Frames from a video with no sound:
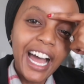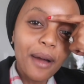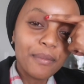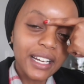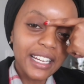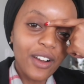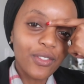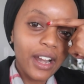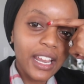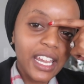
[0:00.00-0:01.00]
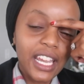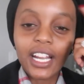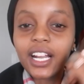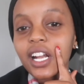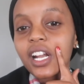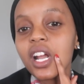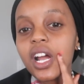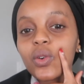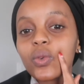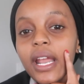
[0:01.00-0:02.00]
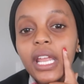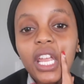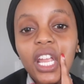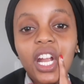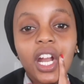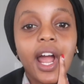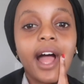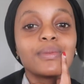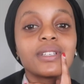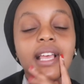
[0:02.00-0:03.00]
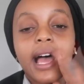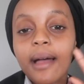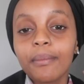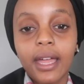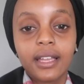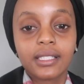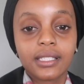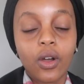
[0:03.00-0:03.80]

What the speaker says: I'm breaking out right here, right here. I'm just a hot mess.